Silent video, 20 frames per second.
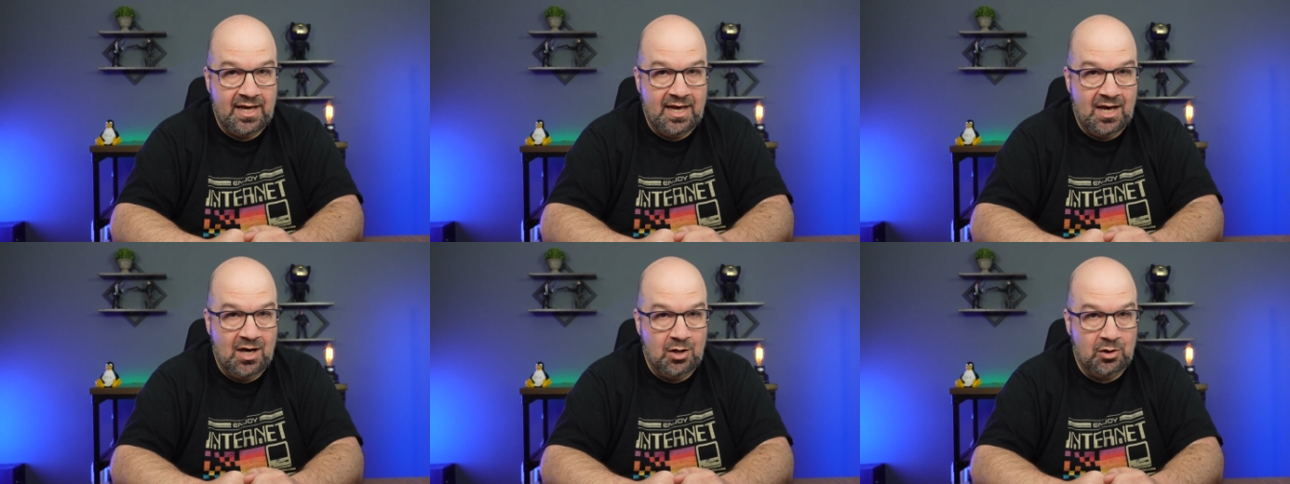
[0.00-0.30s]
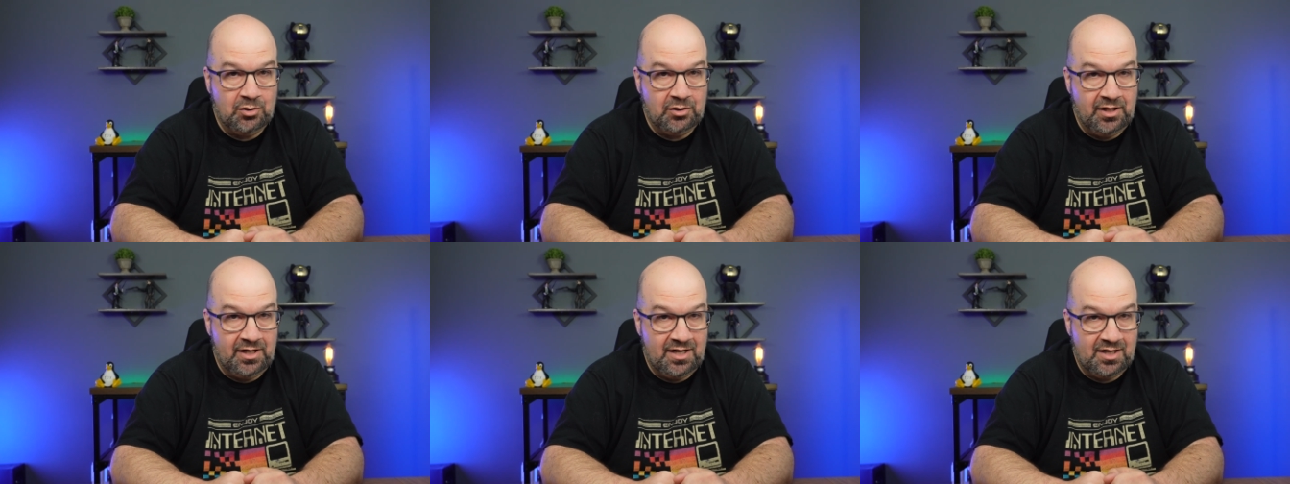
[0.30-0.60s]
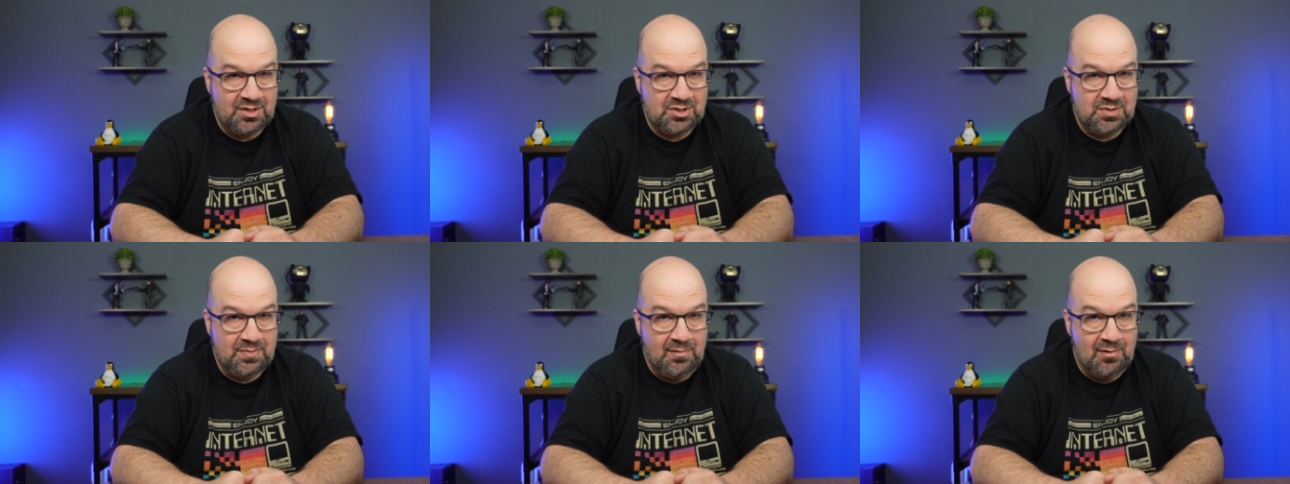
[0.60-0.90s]
how
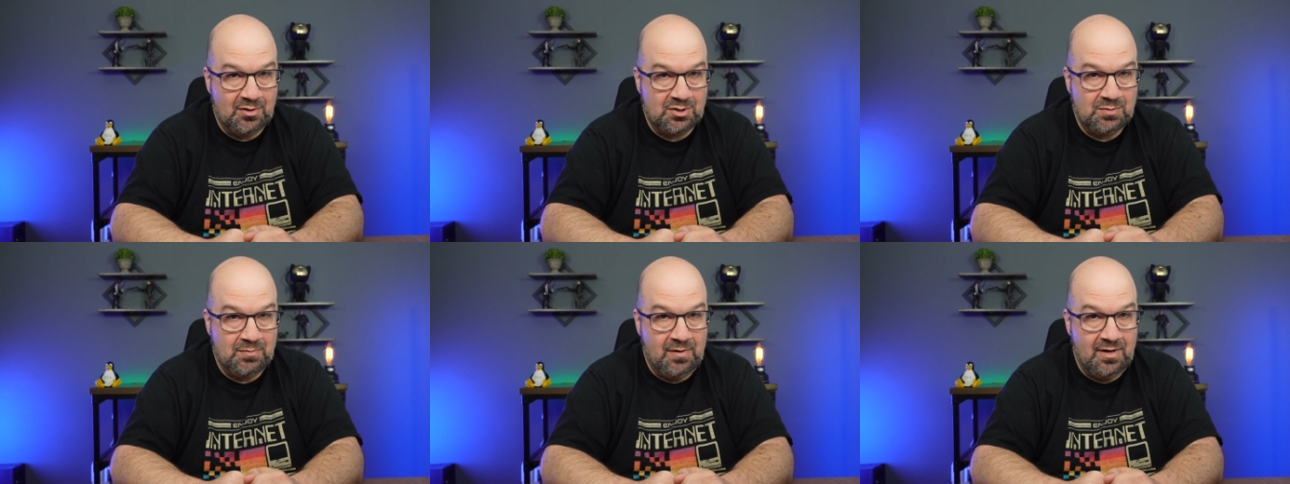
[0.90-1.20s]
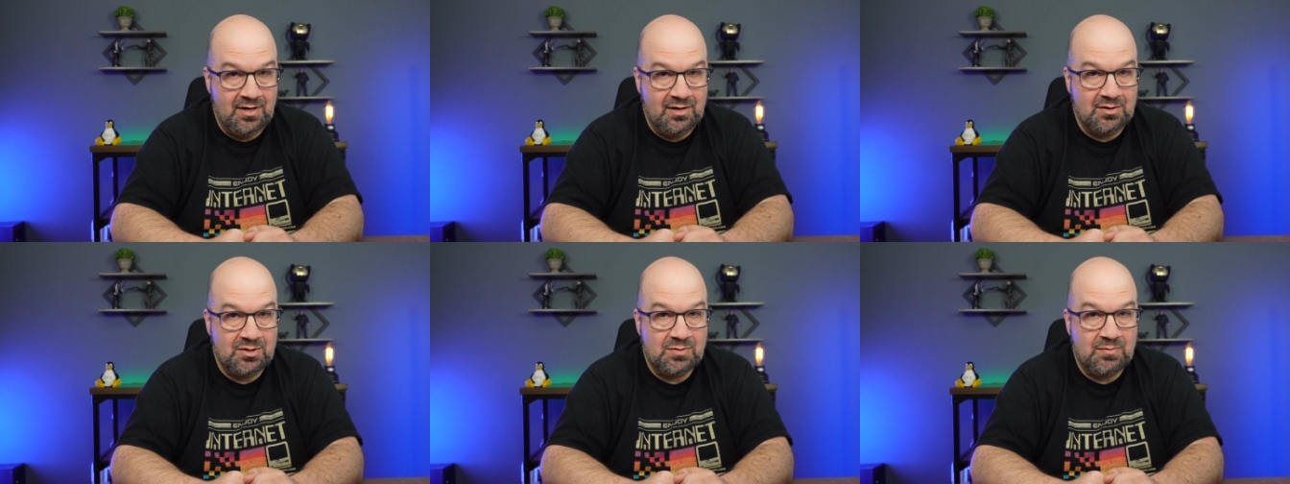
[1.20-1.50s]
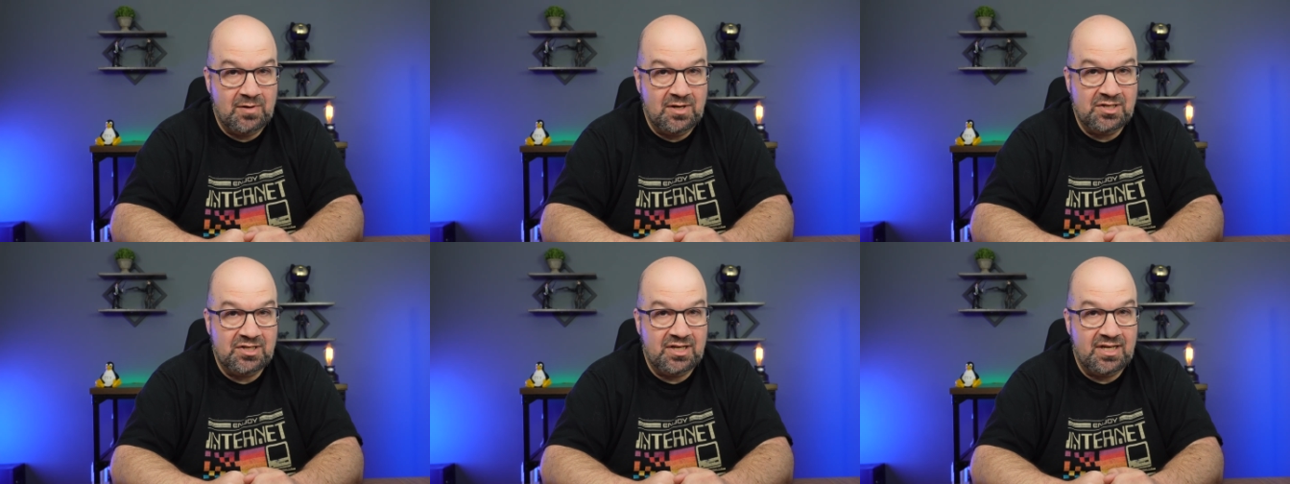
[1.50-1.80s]
Linux smokes
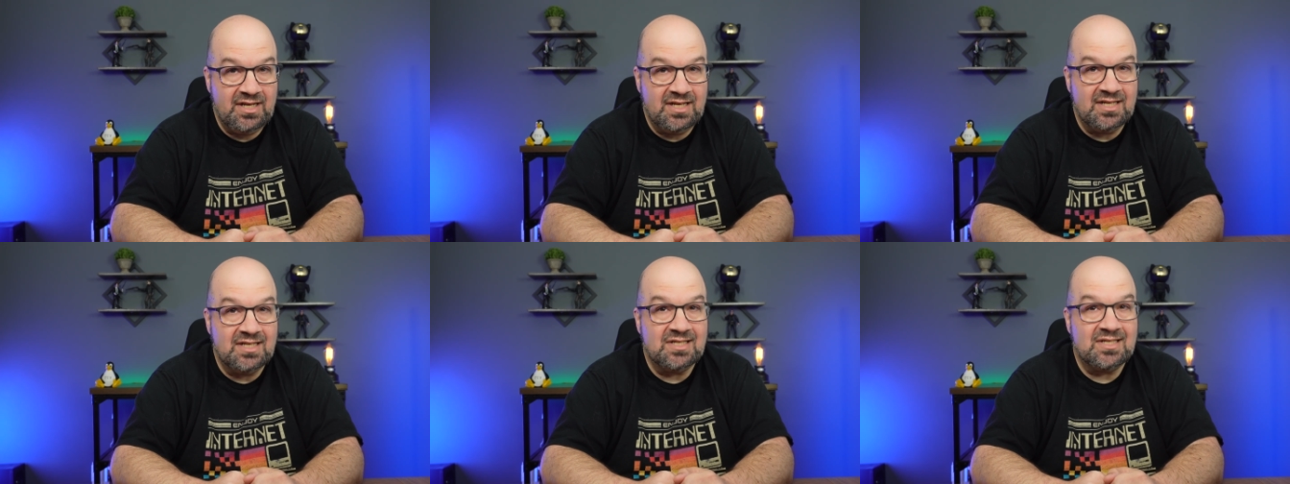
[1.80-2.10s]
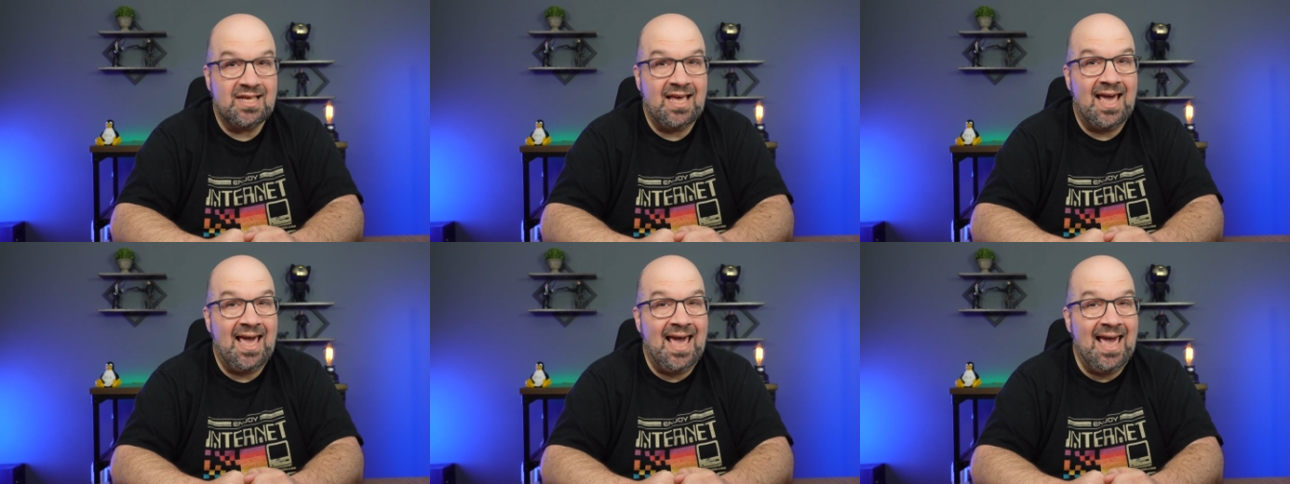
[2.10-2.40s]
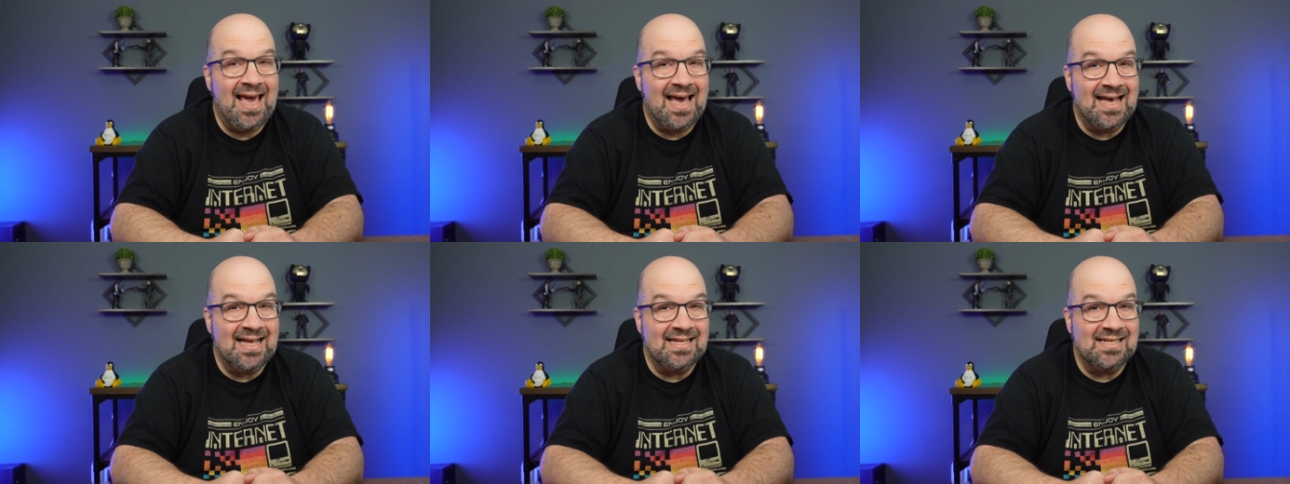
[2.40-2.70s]
Windows, which is
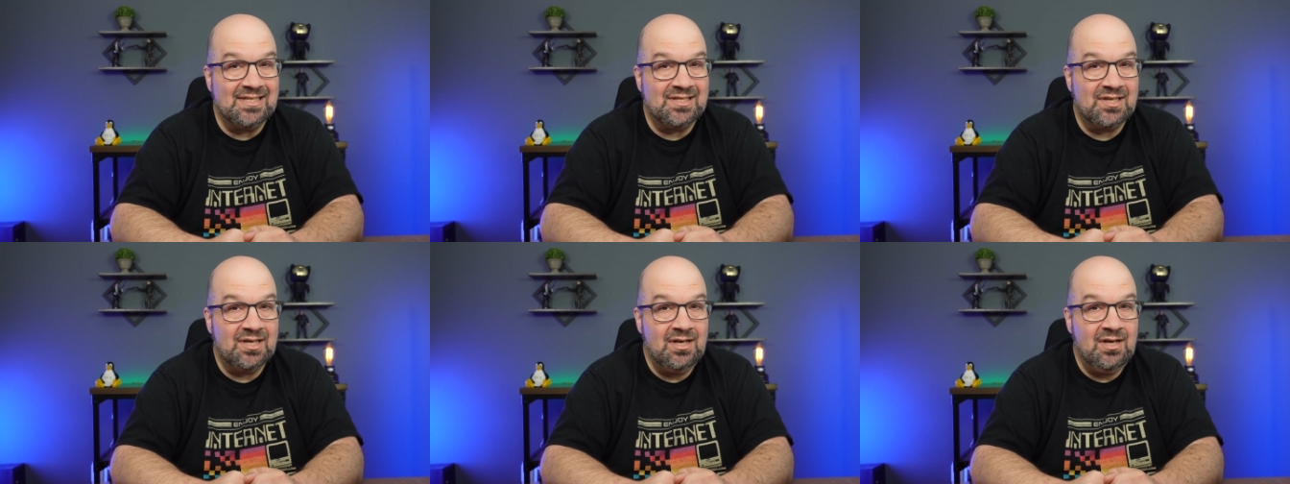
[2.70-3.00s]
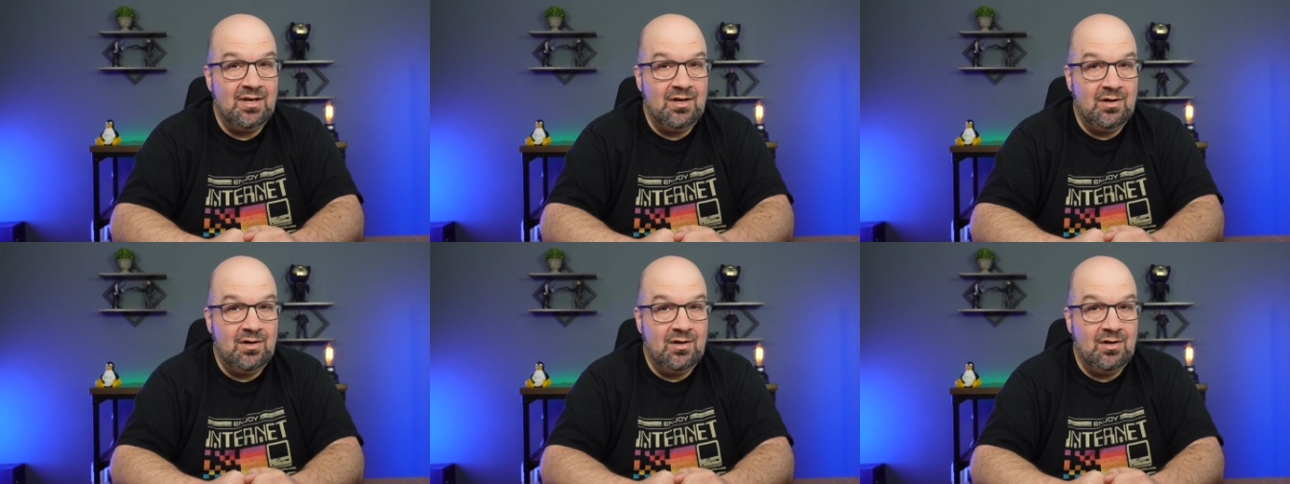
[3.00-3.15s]
ads,